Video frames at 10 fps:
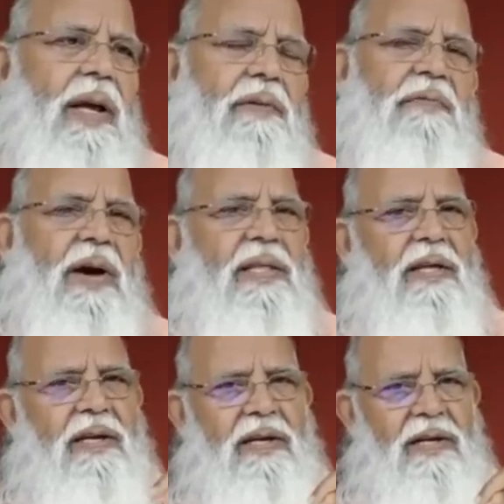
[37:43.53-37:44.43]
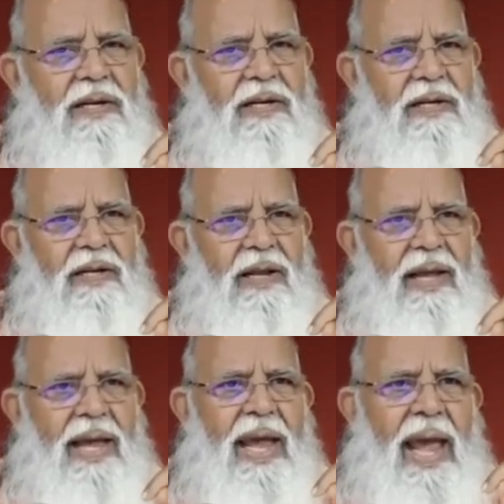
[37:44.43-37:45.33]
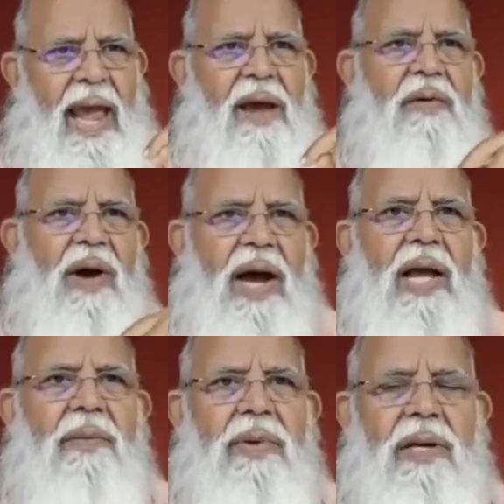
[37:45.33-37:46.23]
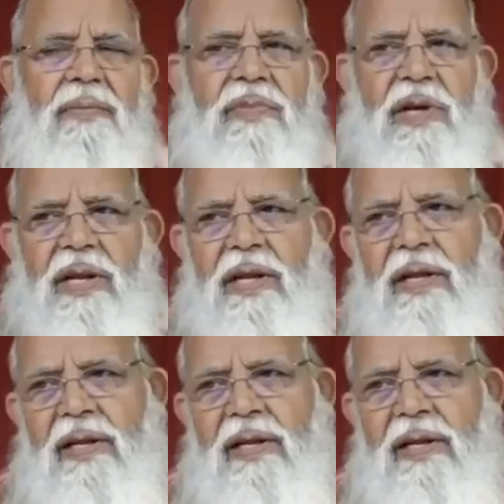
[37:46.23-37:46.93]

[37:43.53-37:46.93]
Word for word: a father. Have I become three?